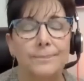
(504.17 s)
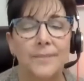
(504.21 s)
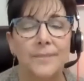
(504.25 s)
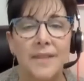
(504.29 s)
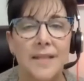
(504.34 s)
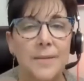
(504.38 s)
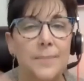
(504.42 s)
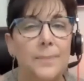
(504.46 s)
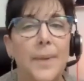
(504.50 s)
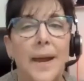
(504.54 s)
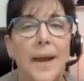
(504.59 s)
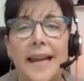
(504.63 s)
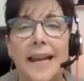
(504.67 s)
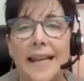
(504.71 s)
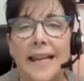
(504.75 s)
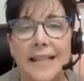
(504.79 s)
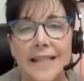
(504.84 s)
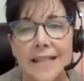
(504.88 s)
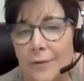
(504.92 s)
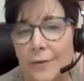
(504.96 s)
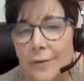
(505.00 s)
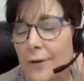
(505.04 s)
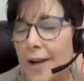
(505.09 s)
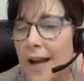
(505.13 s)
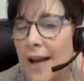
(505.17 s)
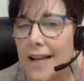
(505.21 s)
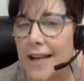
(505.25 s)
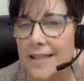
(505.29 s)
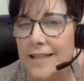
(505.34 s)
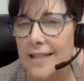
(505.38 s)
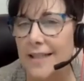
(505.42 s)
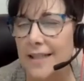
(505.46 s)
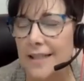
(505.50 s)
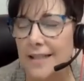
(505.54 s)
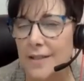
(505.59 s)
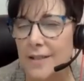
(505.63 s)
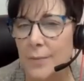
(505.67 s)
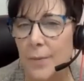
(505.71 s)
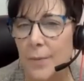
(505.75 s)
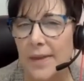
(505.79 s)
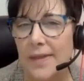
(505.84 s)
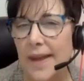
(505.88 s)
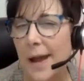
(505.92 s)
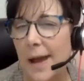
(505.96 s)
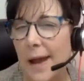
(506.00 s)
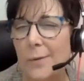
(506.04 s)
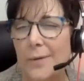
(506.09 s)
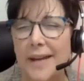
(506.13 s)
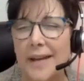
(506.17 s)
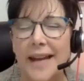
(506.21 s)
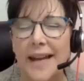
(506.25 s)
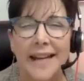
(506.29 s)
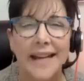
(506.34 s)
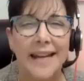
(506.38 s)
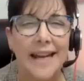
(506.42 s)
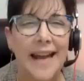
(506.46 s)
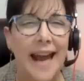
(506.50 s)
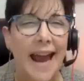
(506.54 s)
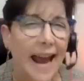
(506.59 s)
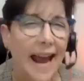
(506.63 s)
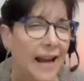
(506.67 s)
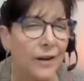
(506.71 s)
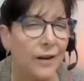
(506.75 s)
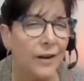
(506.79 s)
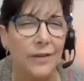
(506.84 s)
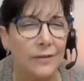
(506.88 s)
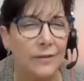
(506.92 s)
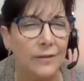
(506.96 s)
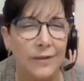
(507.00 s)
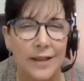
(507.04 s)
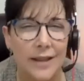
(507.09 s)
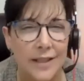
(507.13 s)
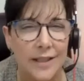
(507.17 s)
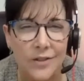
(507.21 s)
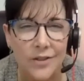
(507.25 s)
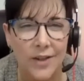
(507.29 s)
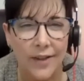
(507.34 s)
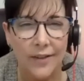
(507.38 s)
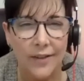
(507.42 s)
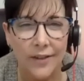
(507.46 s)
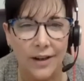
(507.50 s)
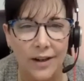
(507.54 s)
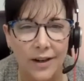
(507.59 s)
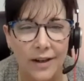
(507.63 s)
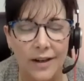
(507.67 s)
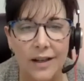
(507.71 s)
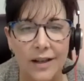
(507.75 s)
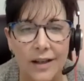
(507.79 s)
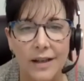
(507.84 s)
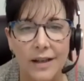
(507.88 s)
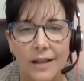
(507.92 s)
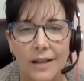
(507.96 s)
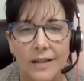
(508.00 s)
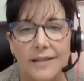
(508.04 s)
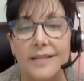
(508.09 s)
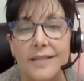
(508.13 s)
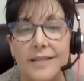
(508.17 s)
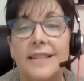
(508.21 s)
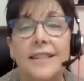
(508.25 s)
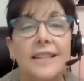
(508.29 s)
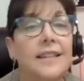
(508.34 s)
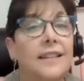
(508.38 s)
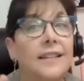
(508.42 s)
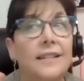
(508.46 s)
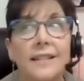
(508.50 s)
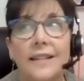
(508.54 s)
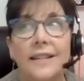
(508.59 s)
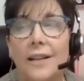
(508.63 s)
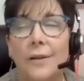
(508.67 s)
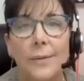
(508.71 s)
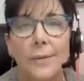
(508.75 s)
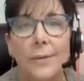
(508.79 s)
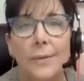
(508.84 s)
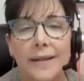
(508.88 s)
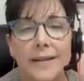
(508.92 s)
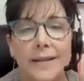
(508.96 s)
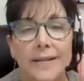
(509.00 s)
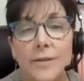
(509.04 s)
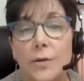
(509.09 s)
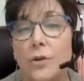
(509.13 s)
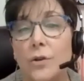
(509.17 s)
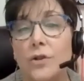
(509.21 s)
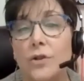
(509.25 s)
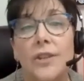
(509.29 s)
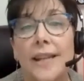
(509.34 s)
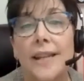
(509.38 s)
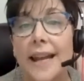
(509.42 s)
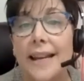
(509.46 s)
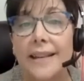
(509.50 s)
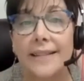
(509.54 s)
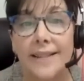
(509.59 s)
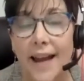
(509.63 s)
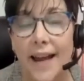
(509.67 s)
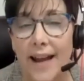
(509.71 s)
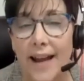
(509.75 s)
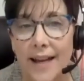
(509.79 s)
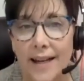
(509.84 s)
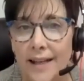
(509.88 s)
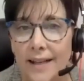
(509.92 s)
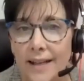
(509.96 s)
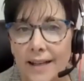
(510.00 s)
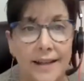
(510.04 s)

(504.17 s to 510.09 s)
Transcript: debating different ideas without getting angry with each other, dealing with social anxiety.